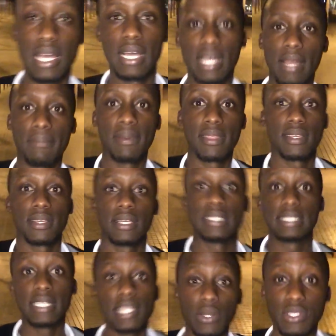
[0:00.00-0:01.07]
But the
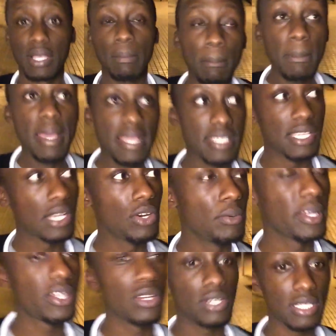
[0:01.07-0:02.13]
dinner was amazing. Oh
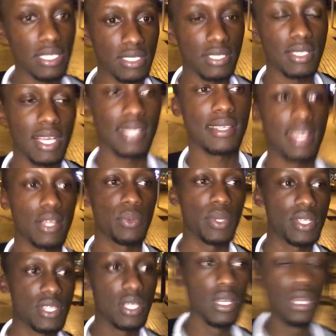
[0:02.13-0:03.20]
my goodness, that sandwich.